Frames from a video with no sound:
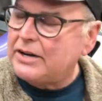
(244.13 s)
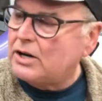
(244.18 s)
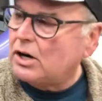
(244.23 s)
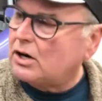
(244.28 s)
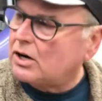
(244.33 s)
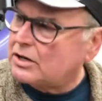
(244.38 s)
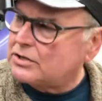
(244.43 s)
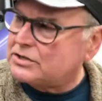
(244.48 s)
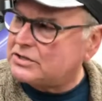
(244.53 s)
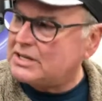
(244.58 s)

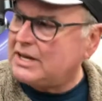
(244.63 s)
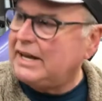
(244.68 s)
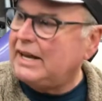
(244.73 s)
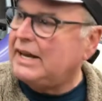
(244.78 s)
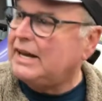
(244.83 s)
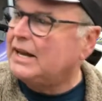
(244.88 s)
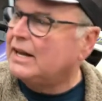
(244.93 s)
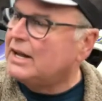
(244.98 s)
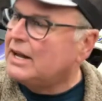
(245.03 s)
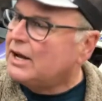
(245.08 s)

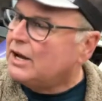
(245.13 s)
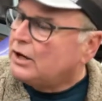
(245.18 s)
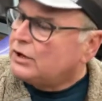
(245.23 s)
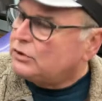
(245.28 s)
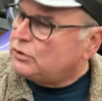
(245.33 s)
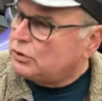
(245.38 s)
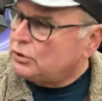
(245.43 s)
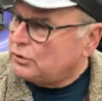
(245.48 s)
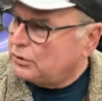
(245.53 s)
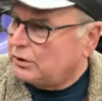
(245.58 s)
RC
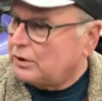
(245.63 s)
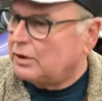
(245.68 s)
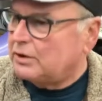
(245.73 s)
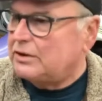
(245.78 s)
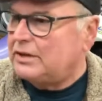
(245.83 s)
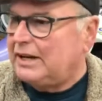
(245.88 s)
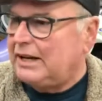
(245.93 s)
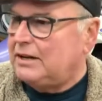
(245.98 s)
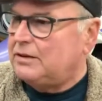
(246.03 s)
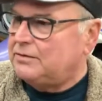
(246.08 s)

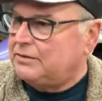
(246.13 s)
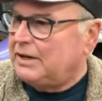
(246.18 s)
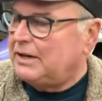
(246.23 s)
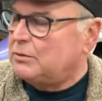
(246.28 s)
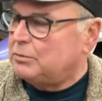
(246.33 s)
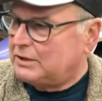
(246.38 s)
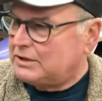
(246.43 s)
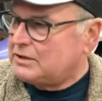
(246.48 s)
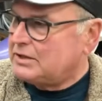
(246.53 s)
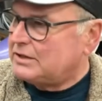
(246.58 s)

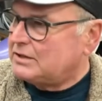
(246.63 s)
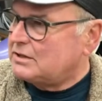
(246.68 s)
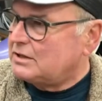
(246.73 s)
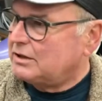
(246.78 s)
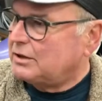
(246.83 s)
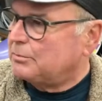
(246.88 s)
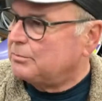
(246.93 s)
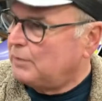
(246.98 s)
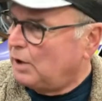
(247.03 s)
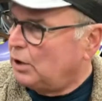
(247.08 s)
213V, which is
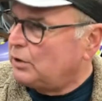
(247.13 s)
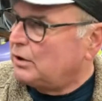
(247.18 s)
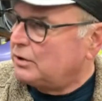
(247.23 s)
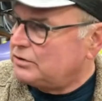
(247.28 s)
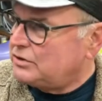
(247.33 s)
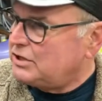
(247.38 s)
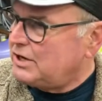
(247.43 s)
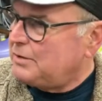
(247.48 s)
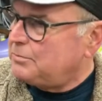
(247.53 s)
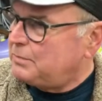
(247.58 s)
their
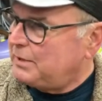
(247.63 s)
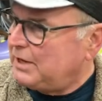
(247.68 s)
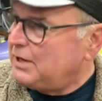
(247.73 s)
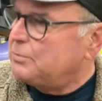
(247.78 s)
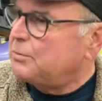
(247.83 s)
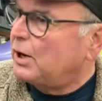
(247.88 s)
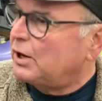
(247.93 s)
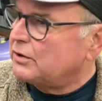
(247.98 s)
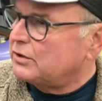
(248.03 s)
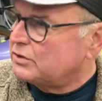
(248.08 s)
MotoGP
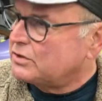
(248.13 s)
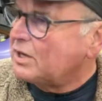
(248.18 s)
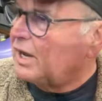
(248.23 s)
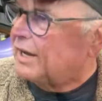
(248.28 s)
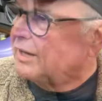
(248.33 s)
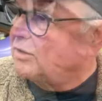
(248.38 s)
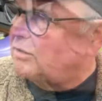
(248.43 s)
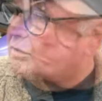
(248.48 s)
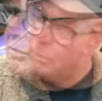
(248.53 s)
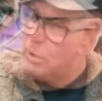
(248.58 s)

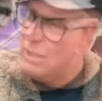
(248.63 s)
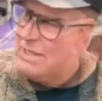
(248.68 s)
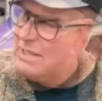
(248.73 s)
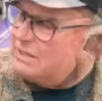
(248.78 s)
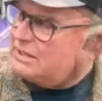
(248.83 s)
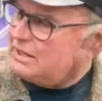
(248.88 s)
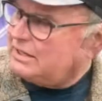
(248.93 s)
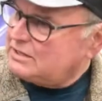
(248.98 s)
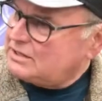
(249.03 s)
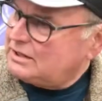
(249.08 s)
motorcycle. The
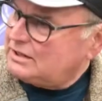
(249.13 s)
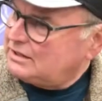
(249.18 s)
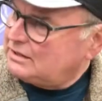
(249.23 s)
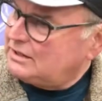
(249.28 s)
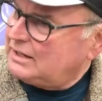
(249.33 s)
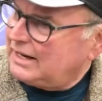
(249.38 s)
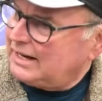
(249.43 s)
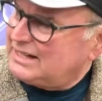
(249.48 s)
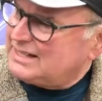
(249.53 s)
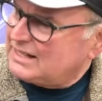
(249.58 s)

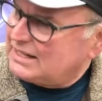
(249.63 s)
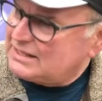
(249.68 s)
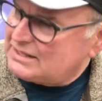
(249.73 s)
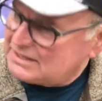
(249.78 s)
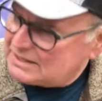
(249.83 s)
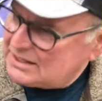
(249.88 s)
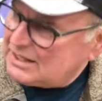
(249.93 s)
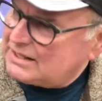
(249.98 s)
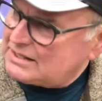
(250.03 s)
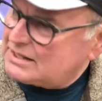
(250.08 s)
precision and
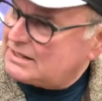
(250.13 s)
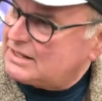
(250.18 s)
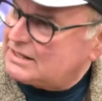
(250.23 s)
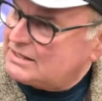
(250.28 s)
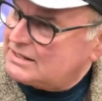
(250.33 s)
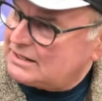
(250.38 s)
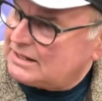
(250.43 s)
consistency